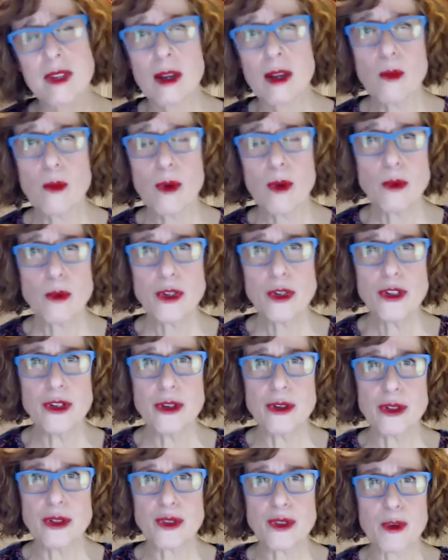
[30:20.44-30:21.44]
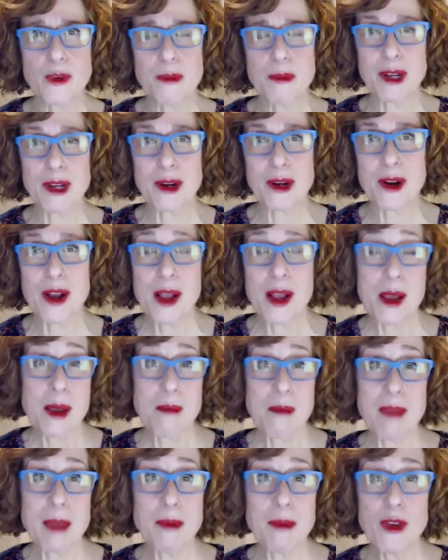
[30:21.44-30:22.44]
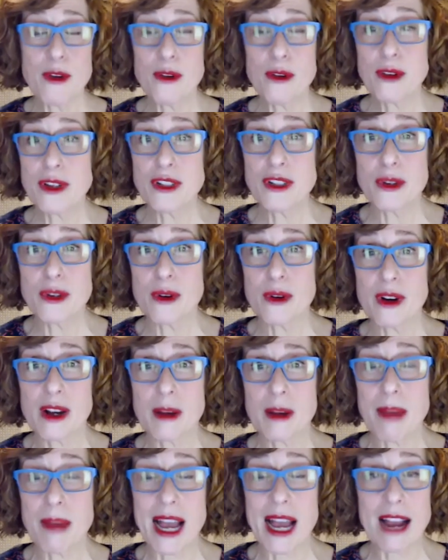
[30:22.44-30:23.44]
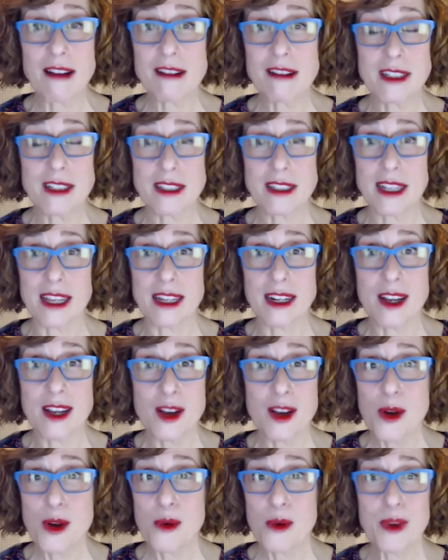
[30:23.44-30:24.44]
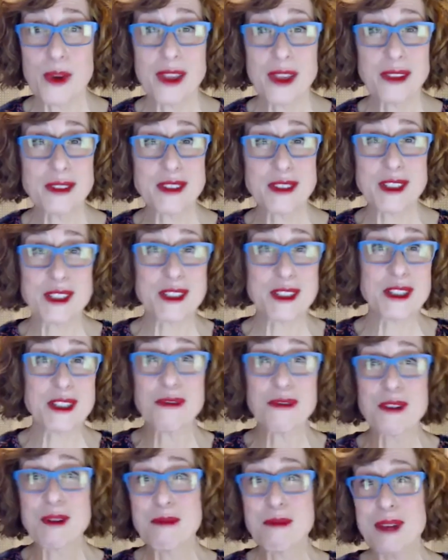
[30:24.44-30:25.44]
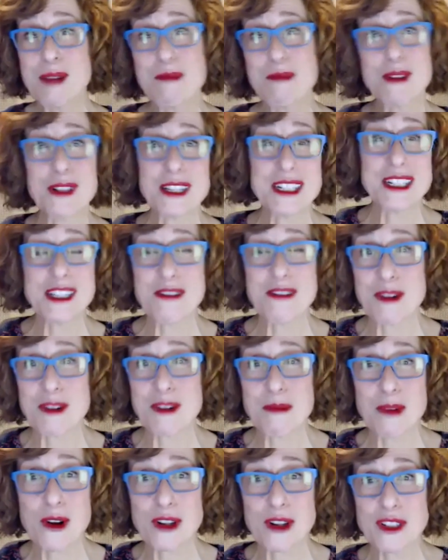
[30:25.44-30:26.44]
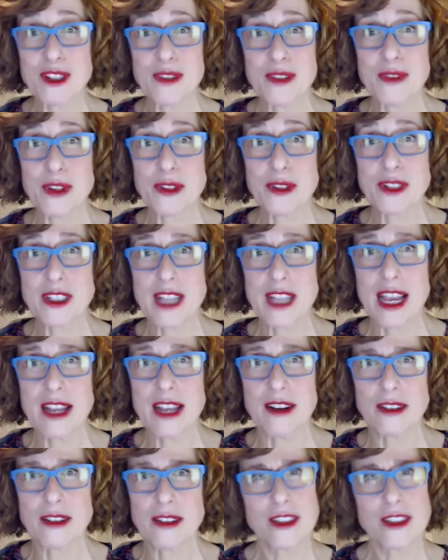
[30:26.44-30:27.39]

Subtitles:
what would you use for bitter? Maybe you can do a comparison with different people at different parts of your Seder.